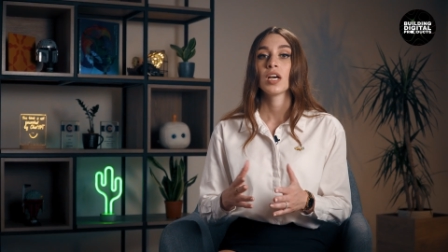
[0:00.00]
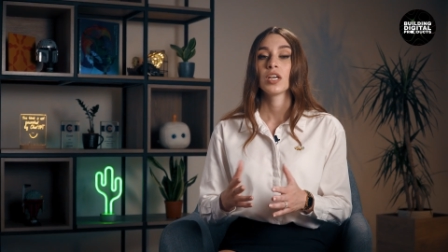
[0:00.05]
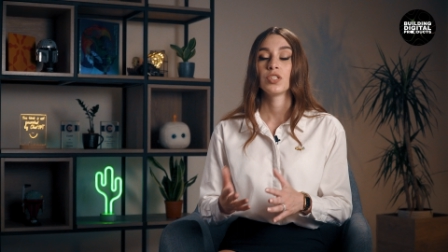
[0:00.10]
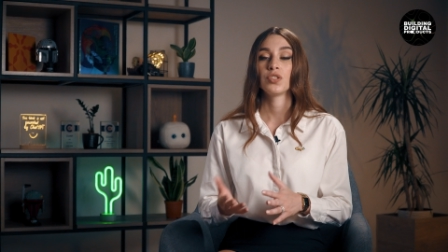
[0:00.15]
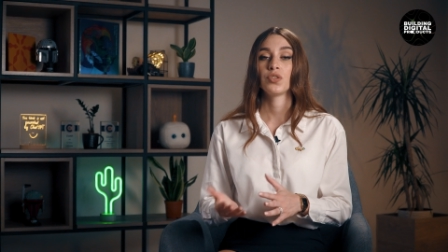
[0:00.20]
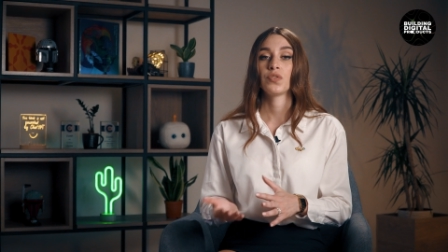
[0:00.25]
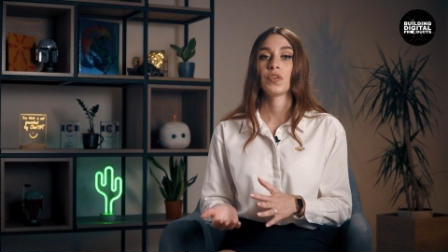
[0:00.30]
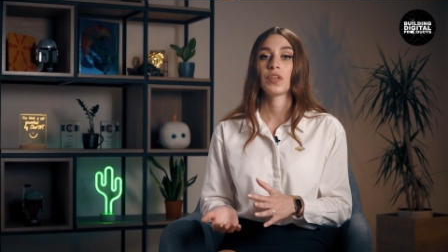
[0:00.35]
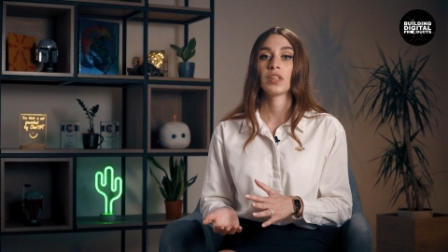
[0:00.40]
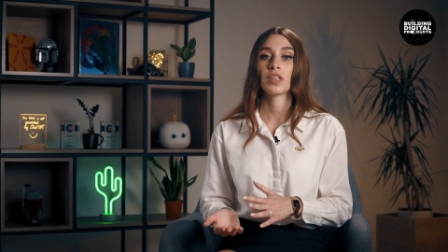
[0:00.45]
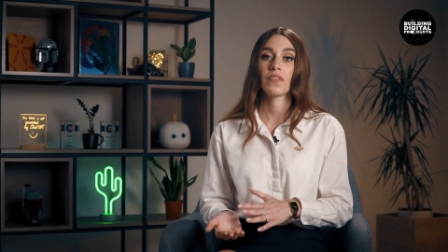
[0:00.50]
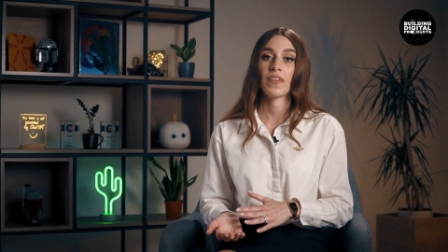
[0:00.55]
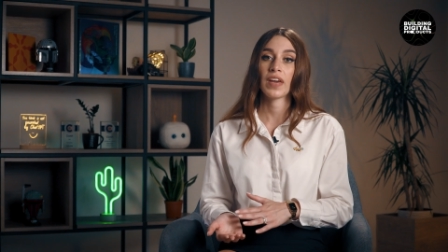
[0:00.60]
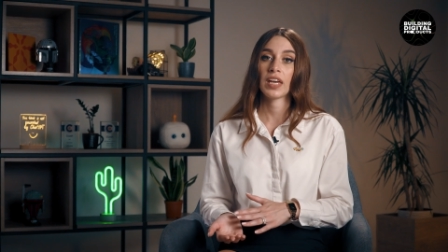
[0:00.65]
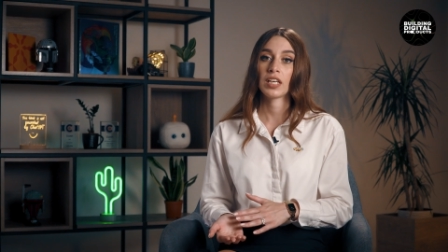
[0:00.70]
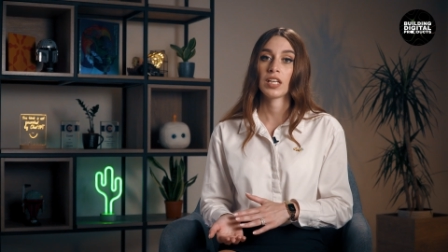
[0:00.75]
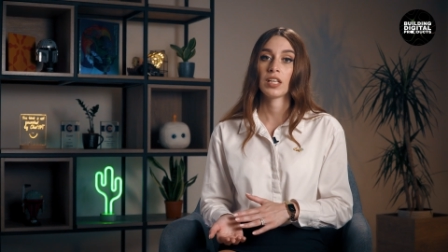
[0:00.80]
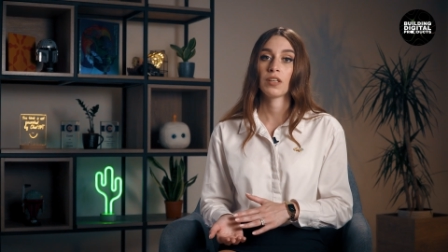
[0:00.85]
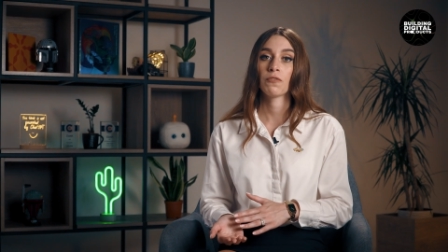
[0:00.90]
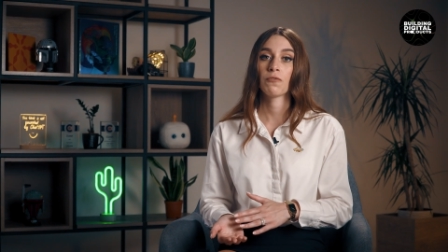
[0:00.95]
during the
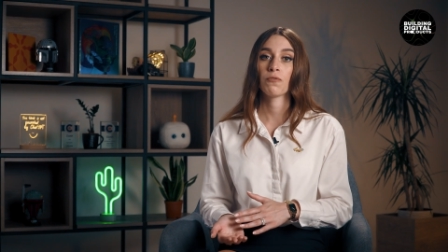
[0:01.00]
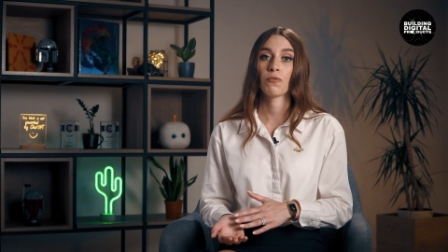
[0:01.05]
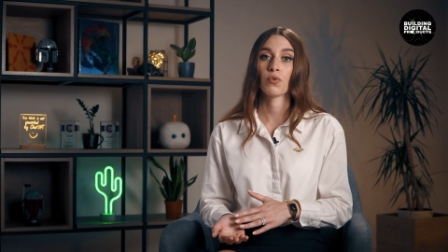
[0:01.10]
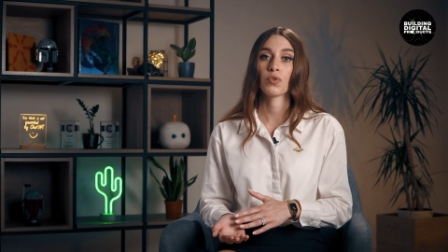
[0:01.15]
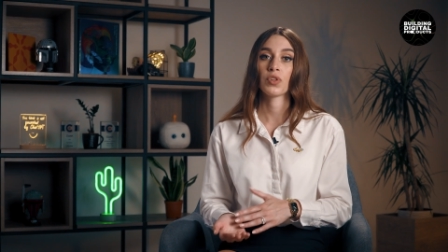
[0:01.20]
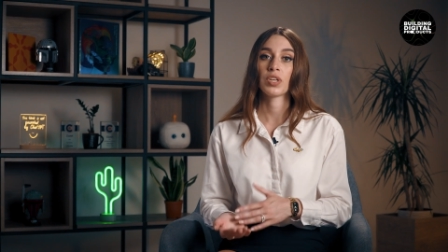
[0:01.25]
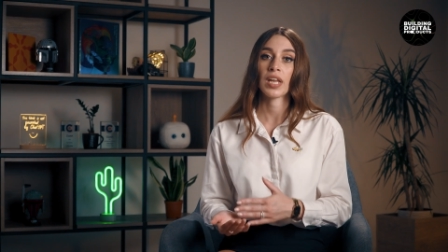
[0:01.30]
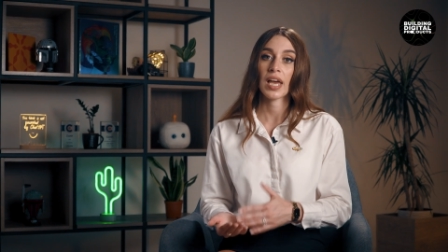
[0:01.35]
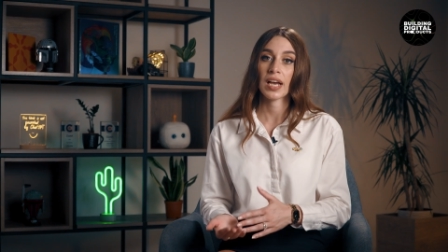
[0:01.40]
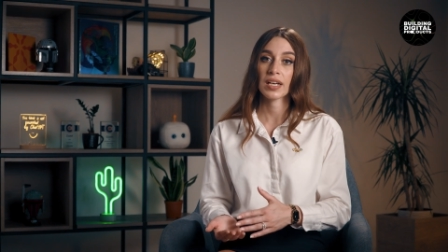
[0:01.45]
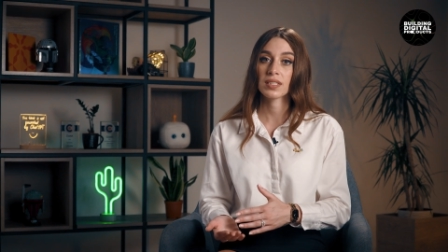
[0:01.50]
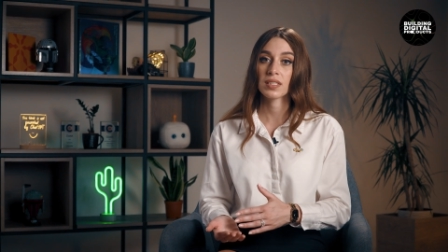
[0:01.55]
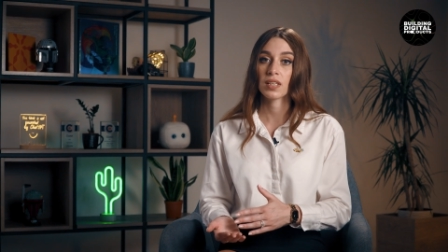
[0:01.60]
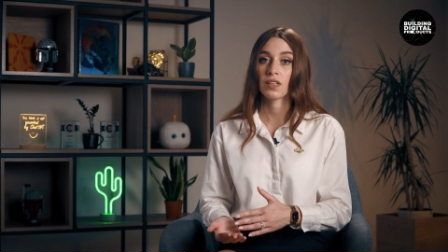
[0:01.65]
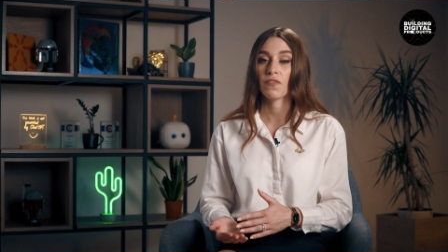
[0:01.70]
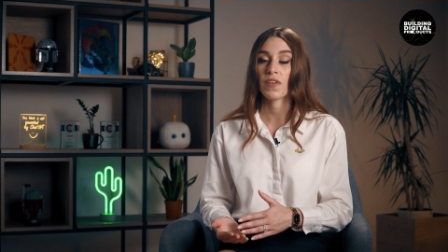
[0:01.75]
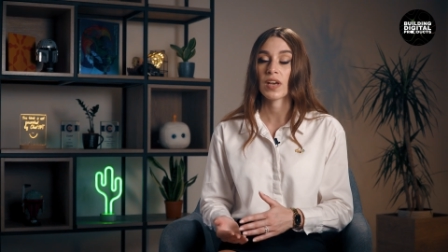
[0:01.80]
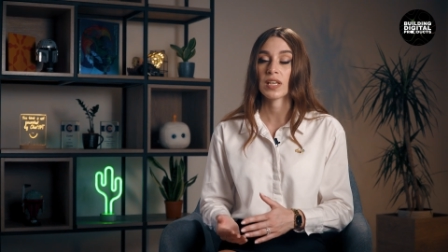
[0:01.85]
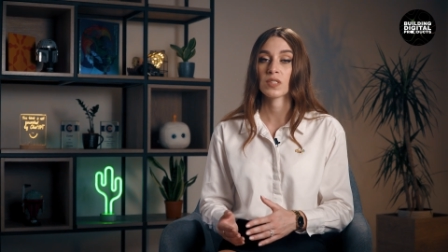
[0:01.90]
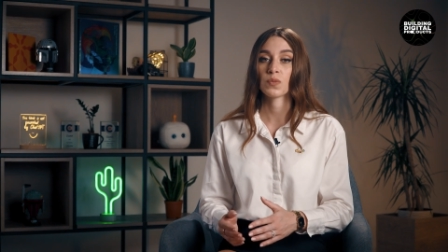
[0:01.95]
waiting for the next
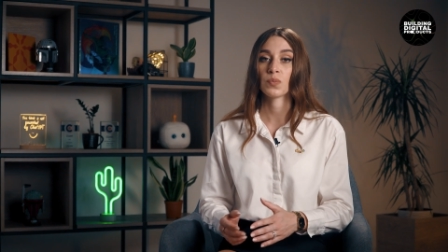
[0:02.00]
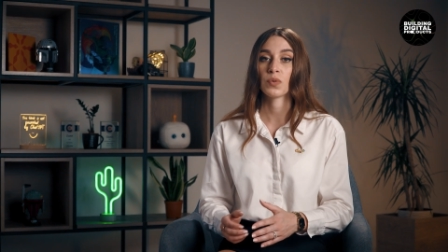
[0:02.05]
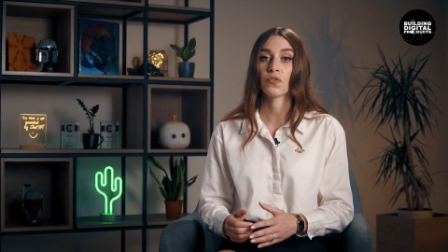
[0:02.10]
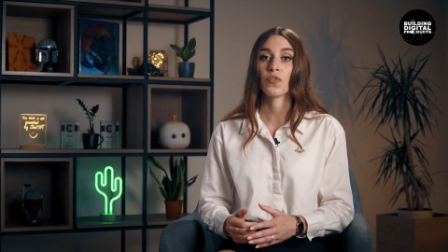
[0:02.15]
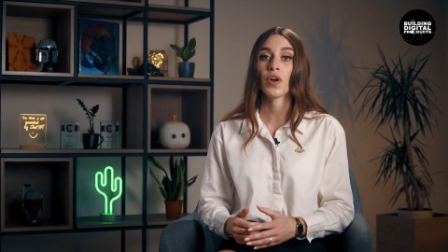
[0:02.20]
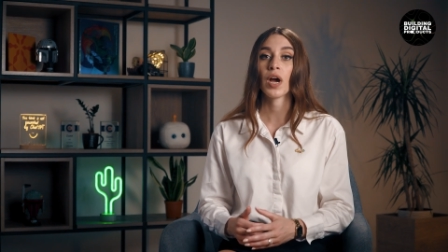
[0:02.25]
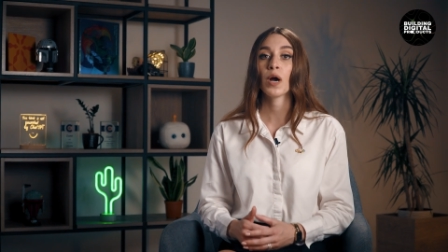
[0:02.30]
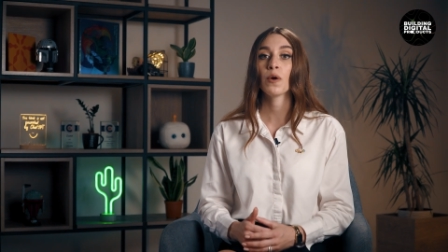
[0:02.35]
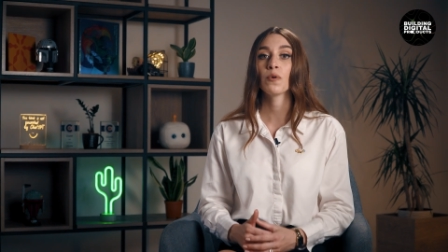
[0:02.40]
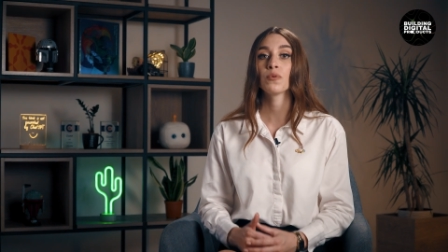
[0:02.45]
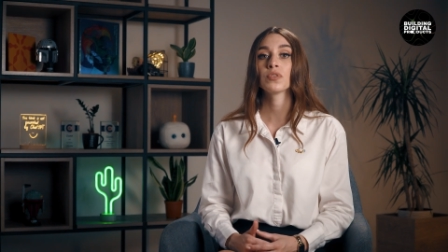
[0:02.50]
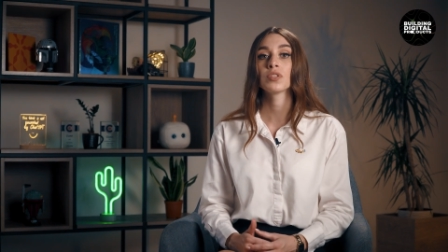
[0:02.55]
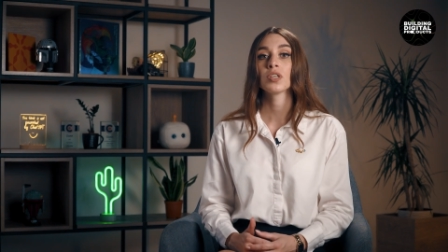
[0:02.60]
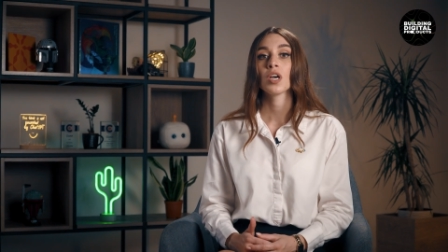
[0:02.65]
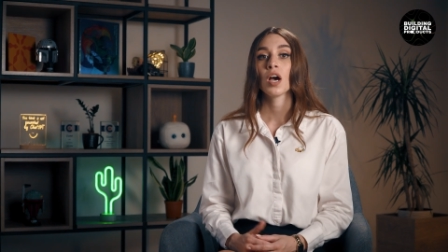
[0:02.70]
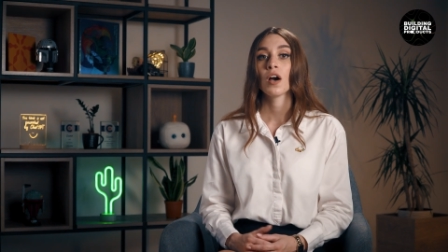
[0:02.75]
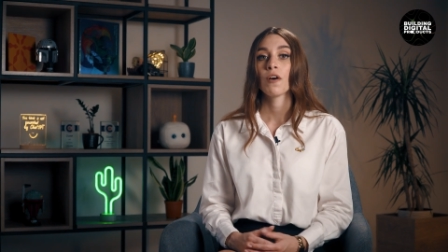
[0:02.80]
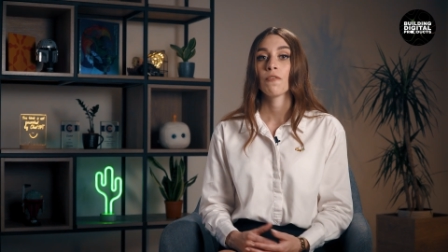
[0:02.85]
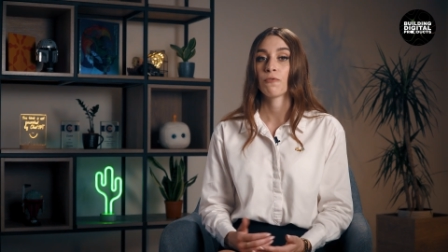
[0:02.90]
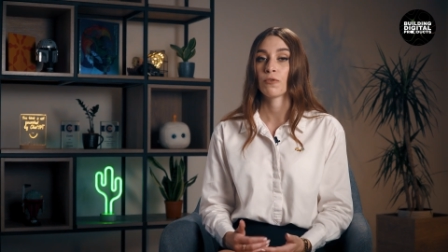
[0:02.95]
investment round,
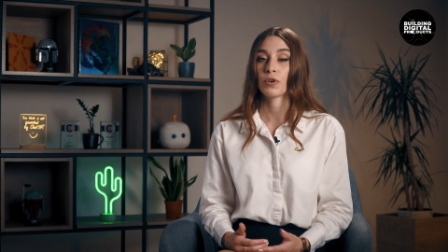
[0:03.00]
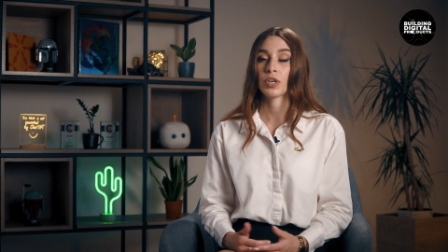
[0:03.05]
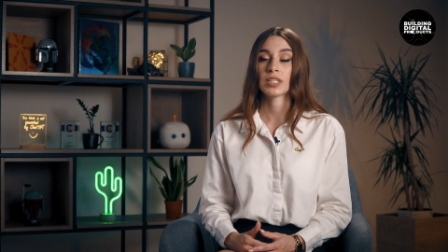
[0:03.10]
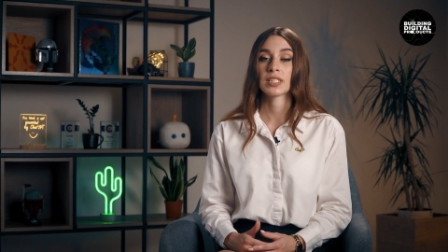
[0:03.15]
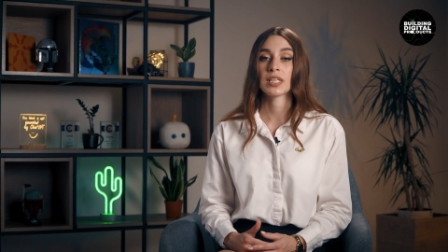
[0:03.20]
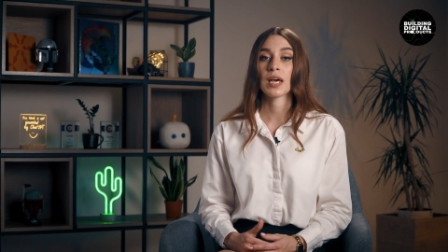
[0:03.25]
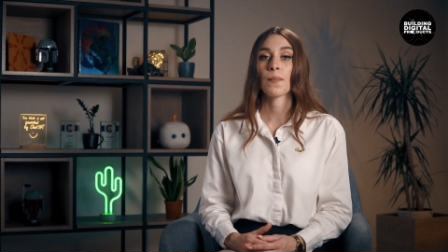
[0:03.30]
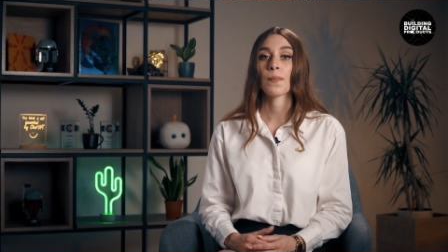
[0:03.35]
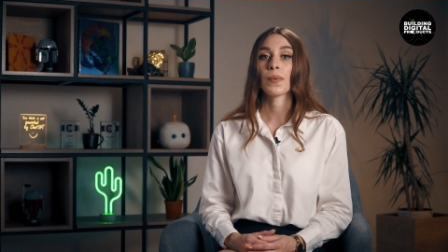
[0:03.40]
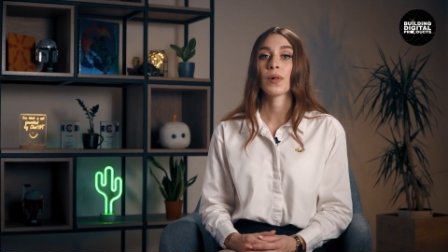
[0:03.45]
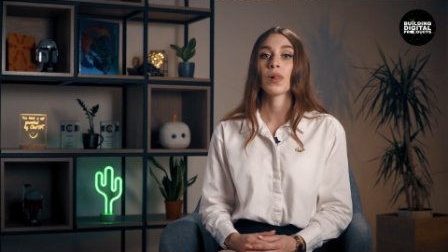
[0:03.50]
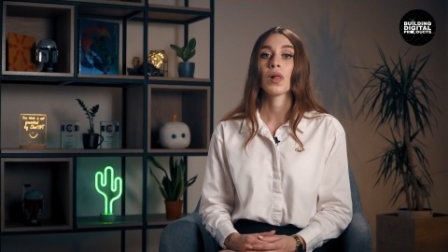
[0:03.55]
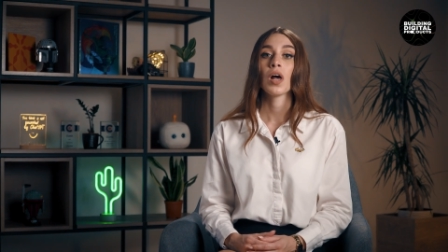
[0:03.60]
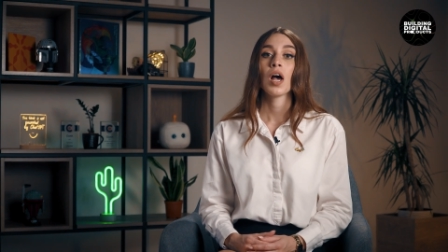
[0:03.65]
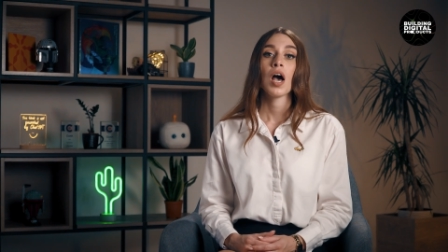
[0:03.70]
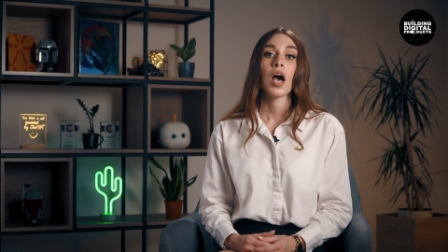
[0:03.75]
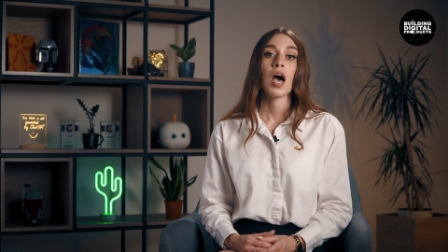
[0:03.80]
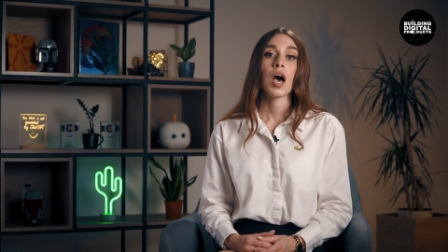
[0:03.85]
for example,